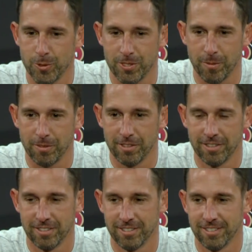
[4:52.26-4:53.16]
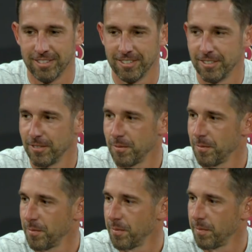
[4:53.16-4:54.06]
do something. Brother, how is
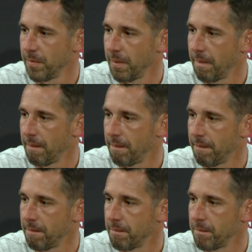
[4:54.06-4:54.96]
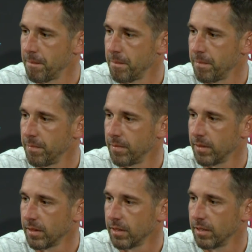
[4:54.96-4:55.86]
that uh, relationship
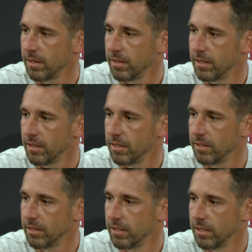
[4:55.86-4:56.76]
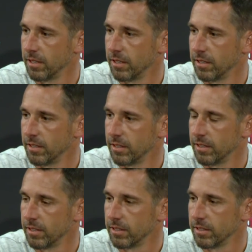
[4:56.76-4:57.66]
working out, Kyle, between the two of them? How
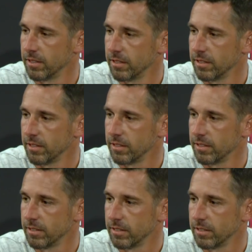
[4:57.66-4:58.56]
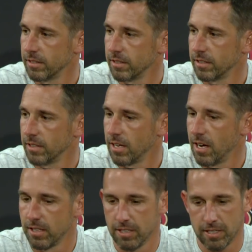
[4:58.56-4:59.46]
fast are they? developed upon?
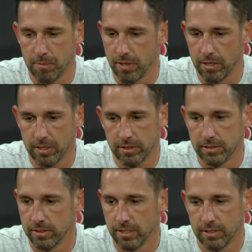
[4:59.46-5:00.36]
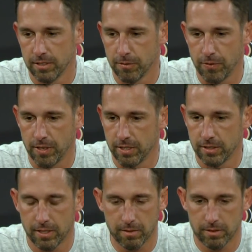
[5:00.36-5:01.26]
Uh, I think they've been good. They're, they're funny.
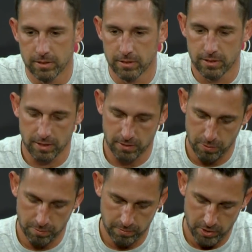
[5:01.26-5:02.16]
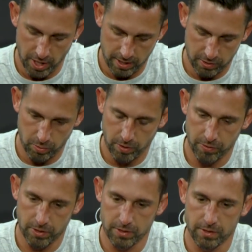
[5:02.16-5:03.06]
They, it's like two giant 12
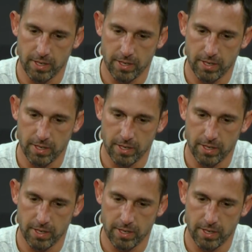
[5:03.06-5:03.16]
year olds